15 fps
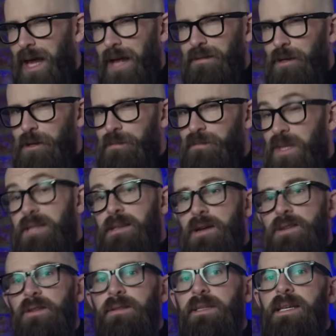that, though. In
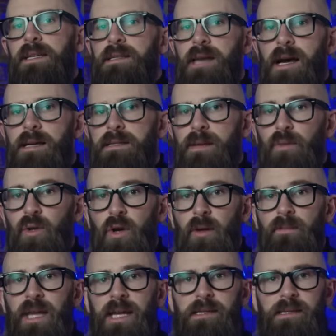total, the entire temple
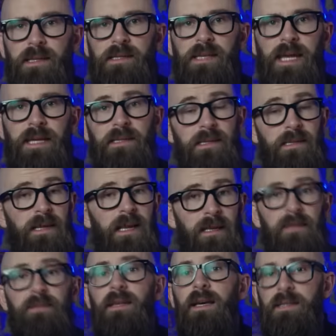complex contains nearly
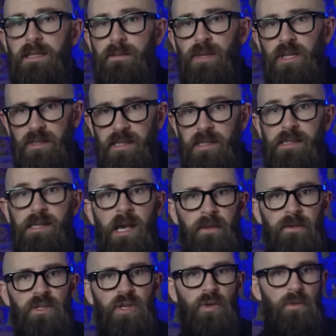30 buildings.
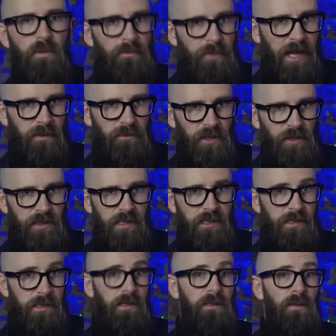The two main buildings are